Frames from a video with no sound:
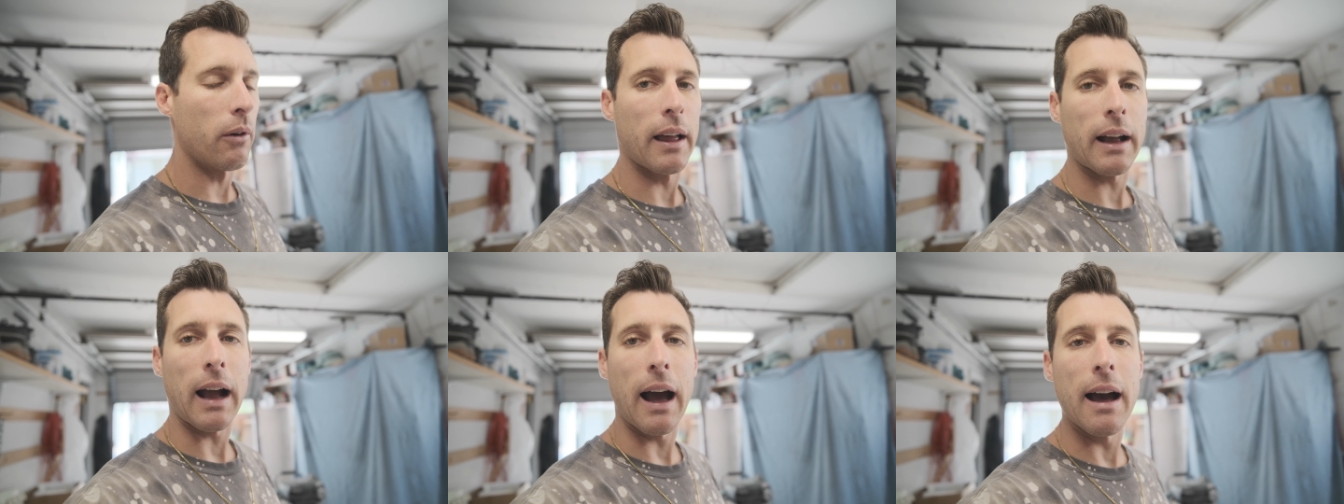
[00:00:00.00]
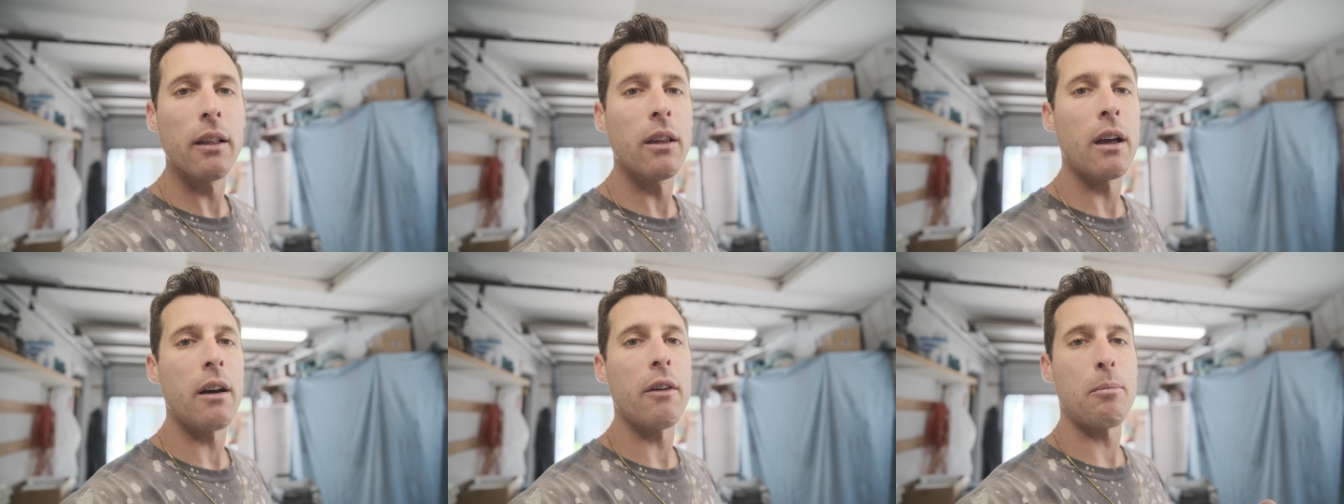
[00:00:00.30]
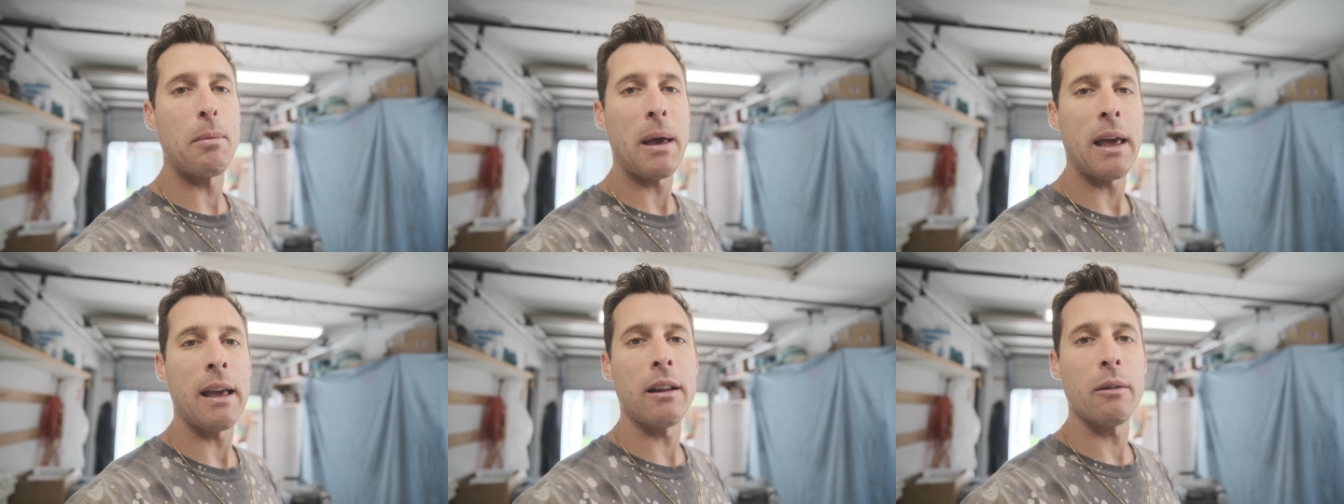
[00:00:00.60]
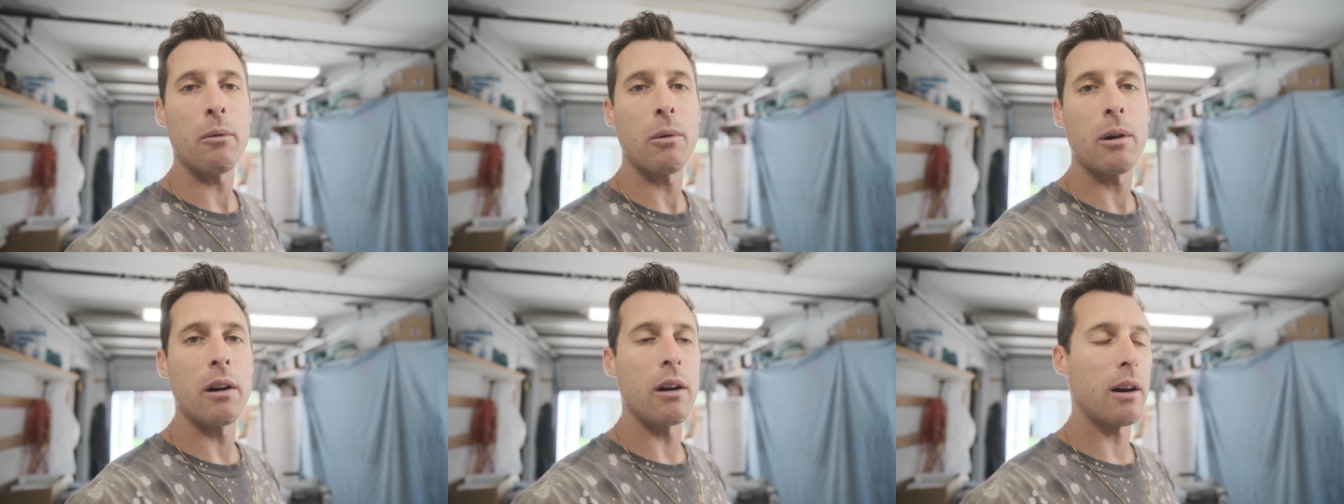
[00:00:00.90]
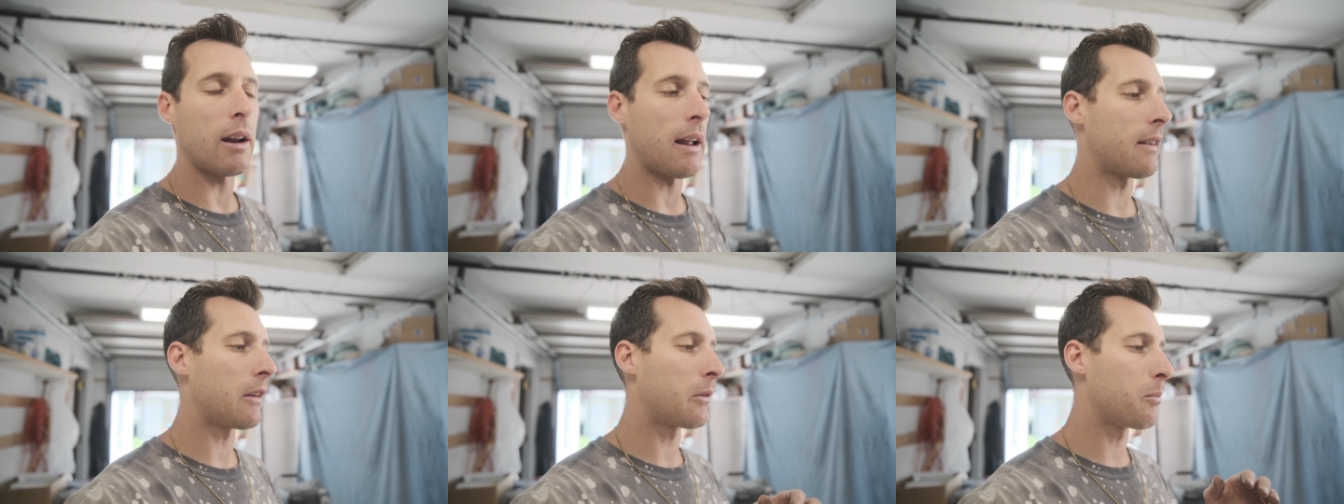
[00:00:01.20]
Like, I love paint
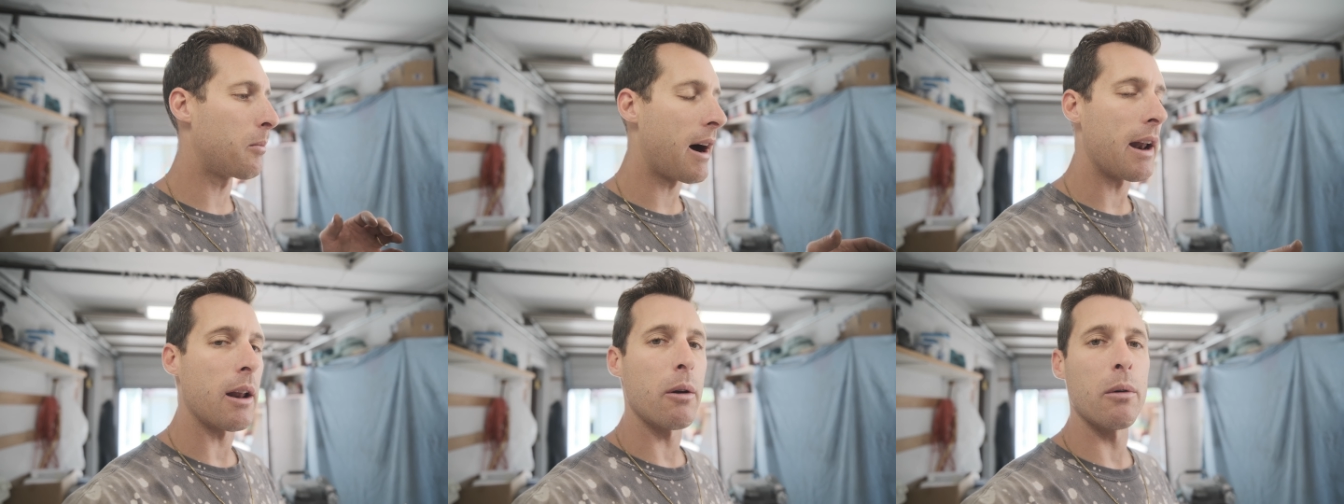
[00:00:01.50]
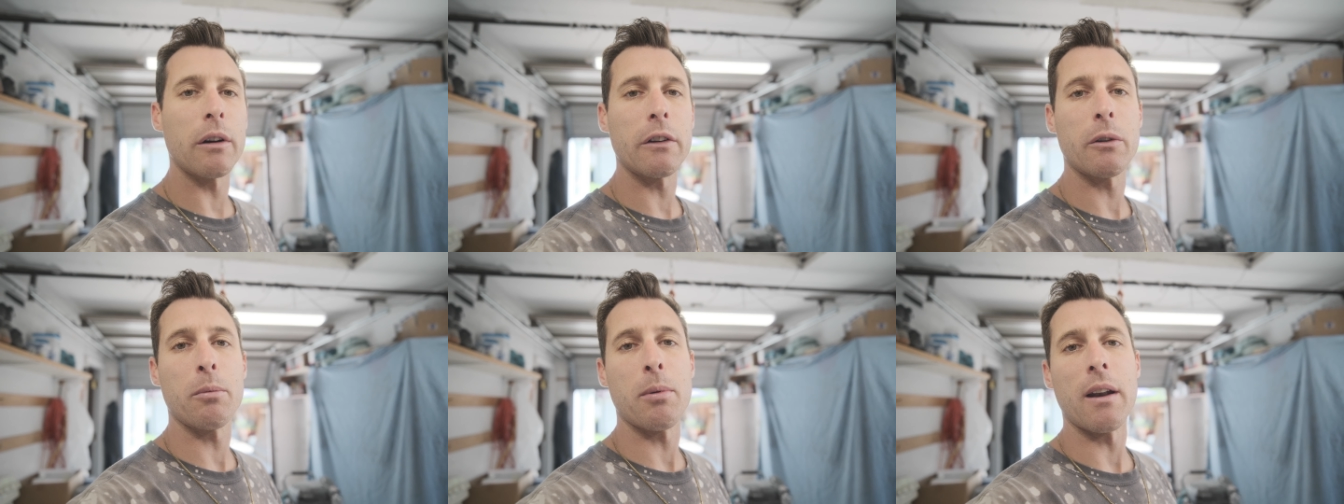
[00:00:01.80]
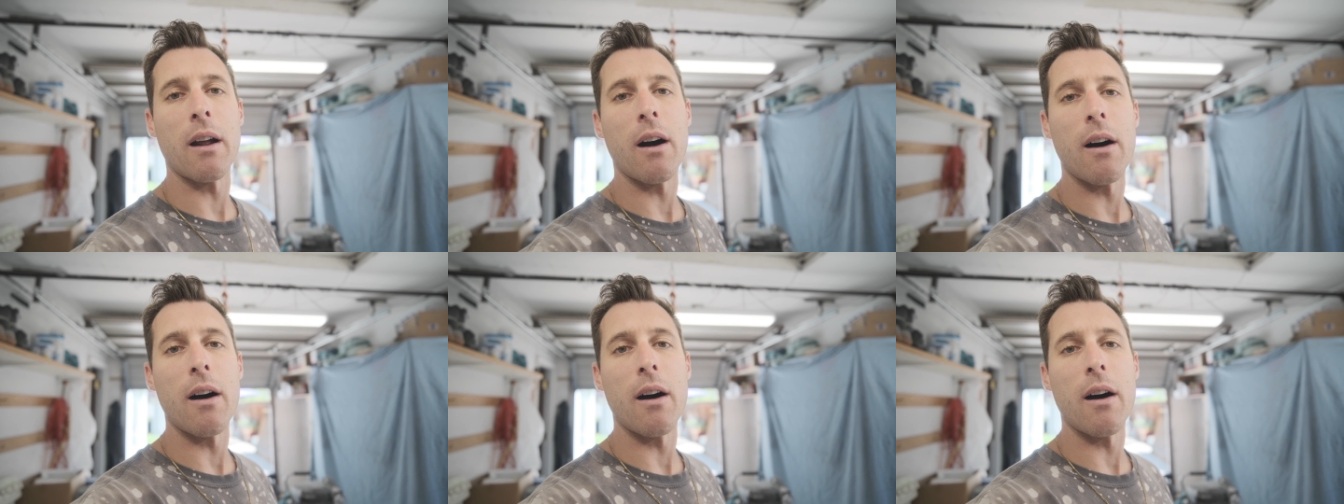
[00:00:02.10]
work, and this body work's been